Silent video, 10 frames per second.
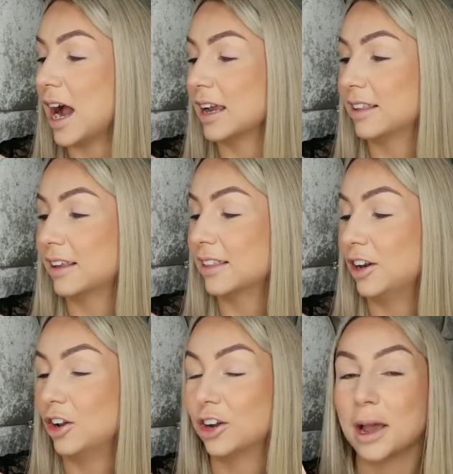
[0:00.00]
I think they
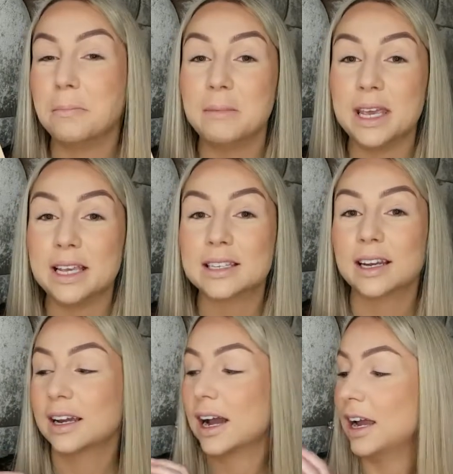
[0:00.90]
look
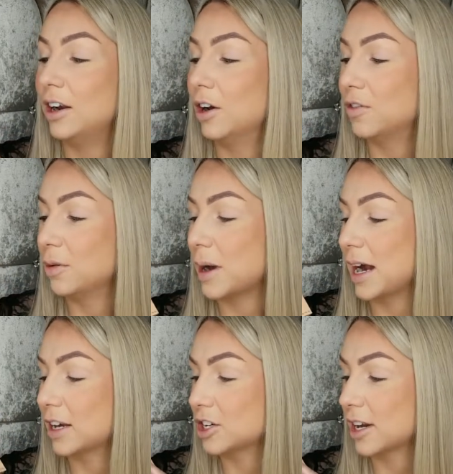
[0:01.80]
amazing. I love the
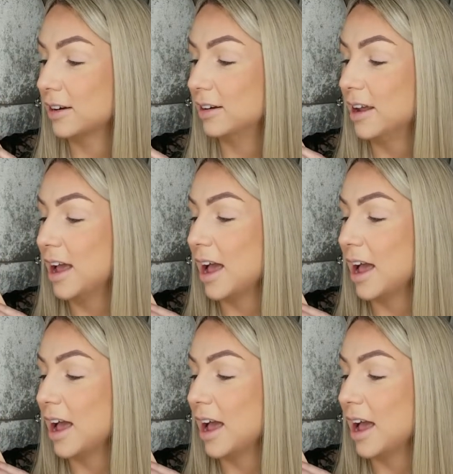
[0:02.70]
packaging,